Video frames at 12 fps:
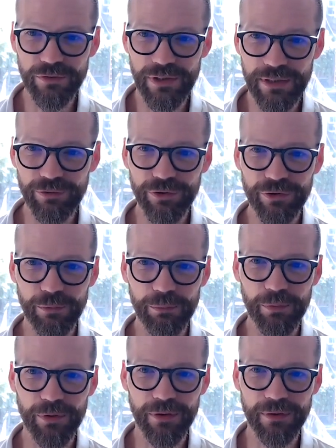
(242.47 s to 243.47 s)
deliver
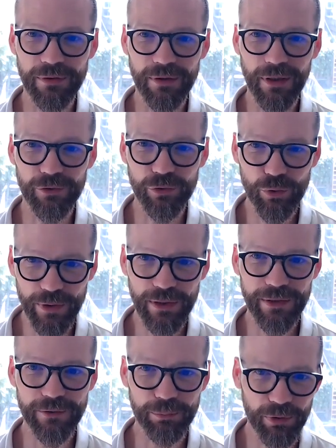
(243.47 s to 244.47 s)
something as
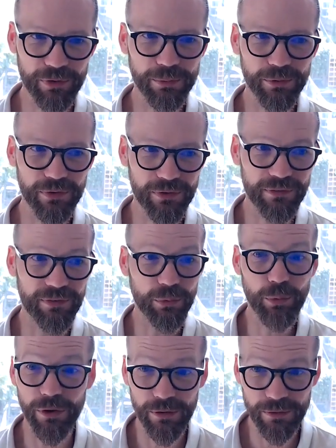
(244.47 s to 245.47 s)
quickly as possible to see if
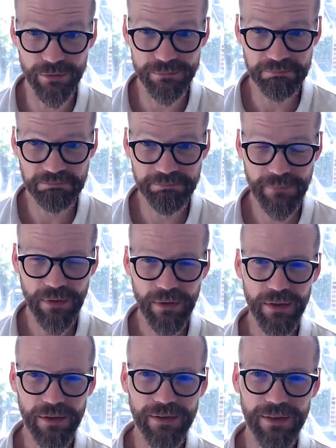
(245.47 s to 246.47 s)
it works?
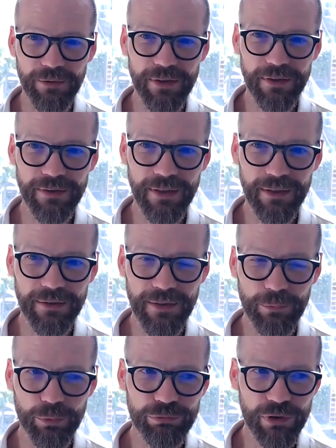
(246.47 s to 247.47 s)
Now,
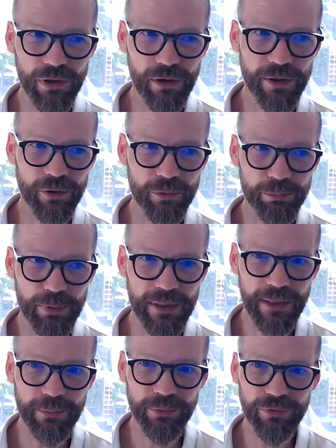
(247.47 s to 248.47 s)
that would rely on
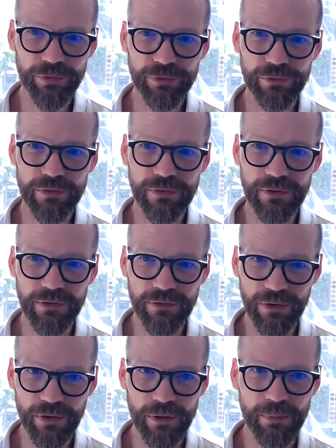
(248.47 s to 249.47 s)
being able to
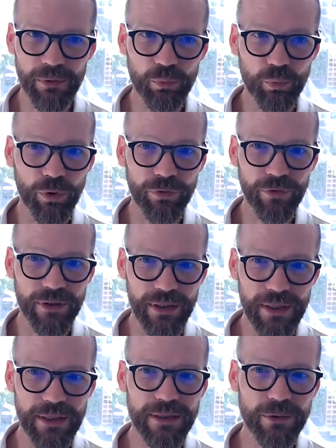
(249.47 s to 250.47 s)
determine what the
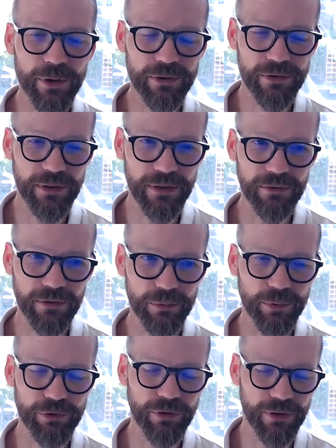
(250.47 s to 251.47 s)
key question is
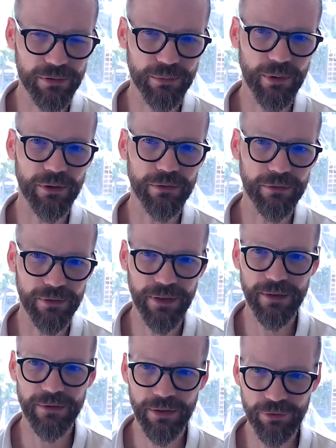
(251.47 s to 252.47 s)
that we're trying to answer. And
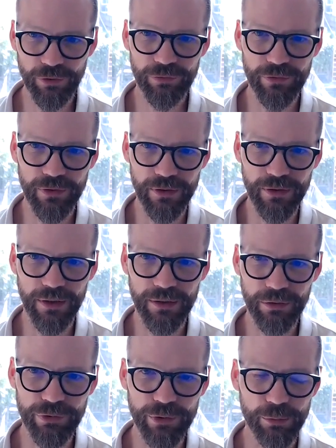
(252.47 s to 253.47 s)
that's often
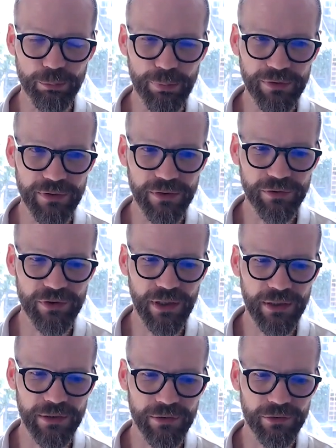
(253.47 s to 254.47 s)
a real business
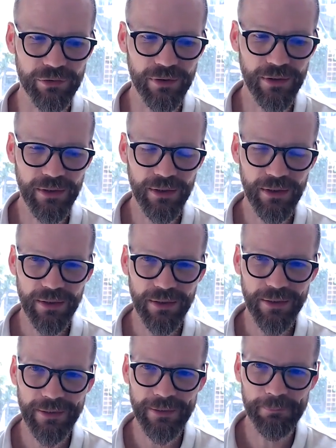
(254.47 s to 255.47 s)
challenge.
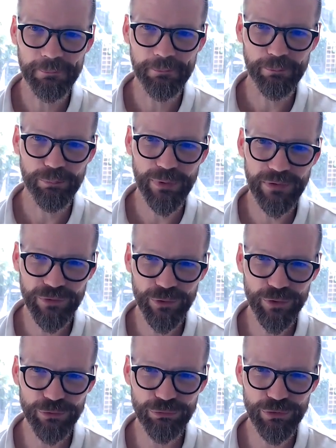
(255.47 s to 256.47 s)
But if
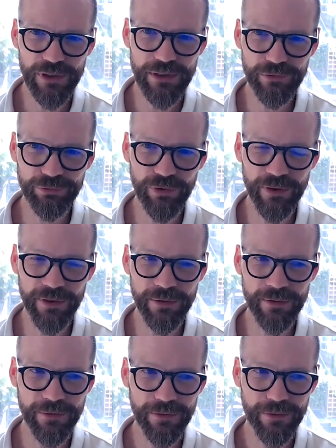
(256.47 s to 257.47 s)
you can really
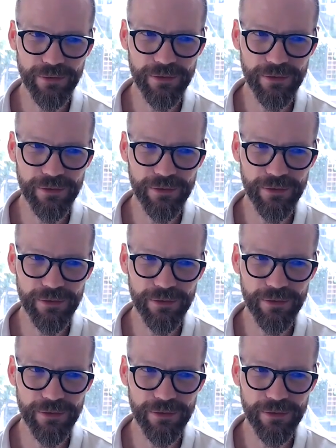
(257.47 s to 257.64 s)
define